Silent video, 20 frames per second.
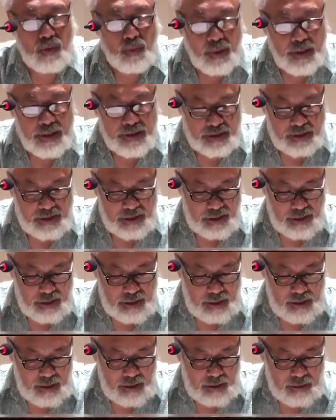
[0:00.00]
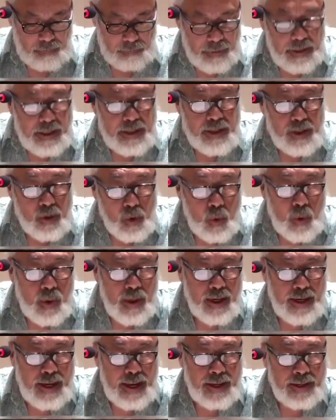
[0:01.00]
which Pierre
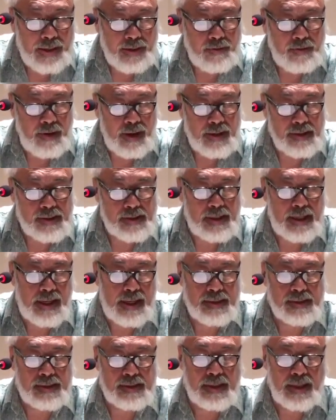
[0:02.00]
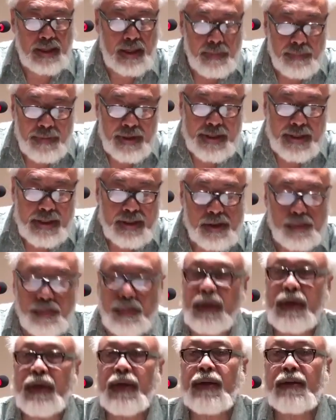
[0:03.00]
Nora characterized as the limit
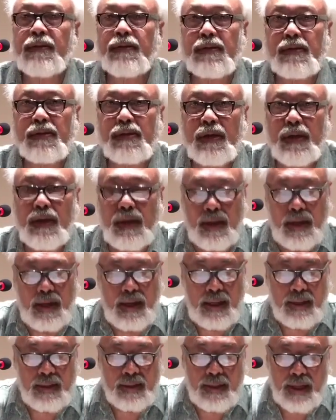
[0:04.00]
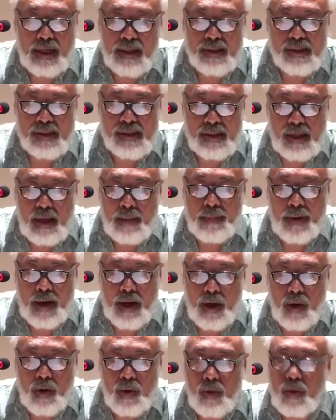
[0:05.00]
experience and thus
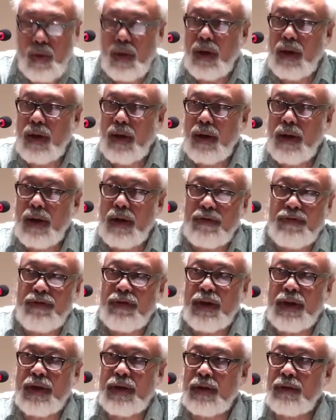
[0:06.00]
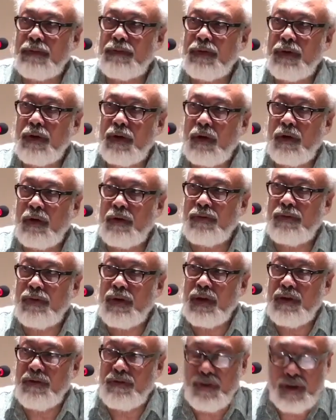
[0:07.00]
somehow definitive of
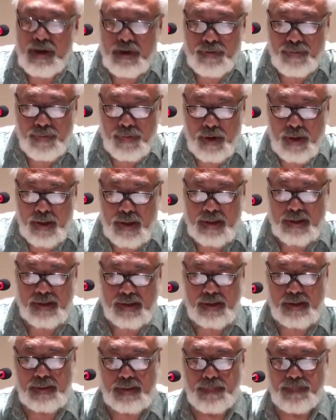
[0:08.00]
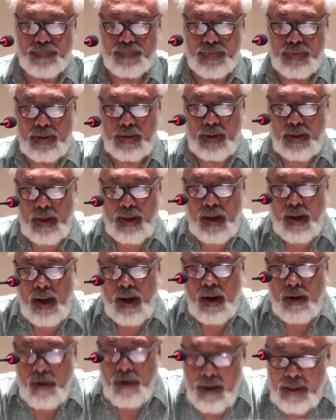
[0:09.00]
eventfulness.
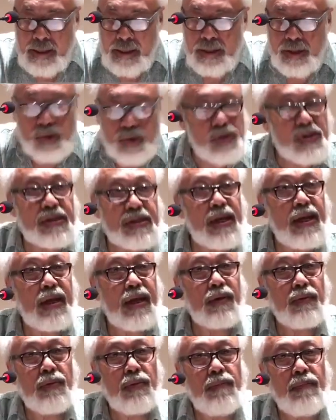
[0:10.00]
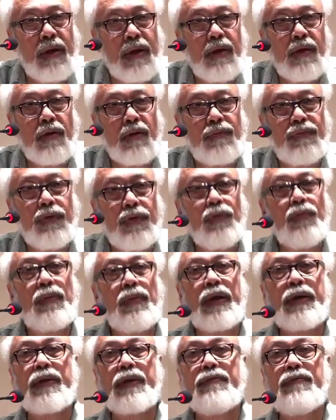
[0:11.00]
Reinhard Kozelek, whom many of you
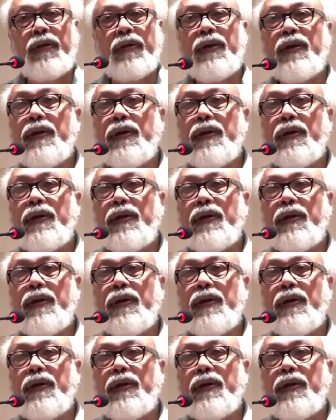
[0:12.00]
might have